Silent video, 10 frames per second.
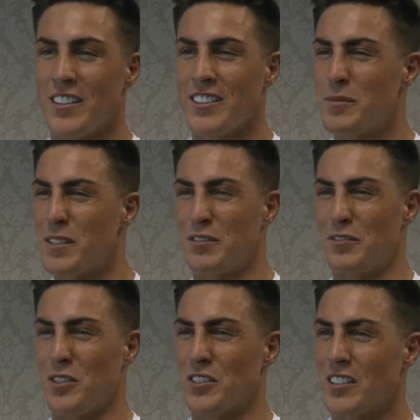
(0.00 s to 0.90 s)
This is a bit of
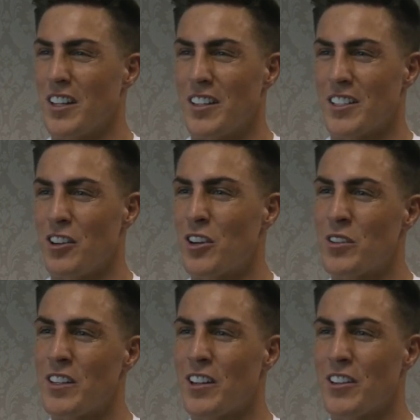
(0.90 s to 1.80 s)
fun. Like they're all
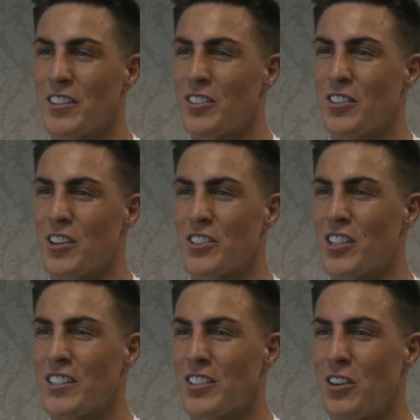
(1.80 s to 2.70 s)
going in there like this is going to
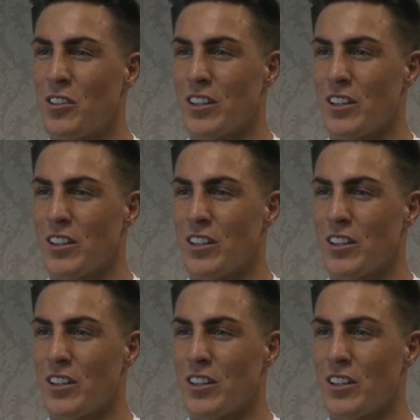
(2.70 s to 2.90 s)
change the whole.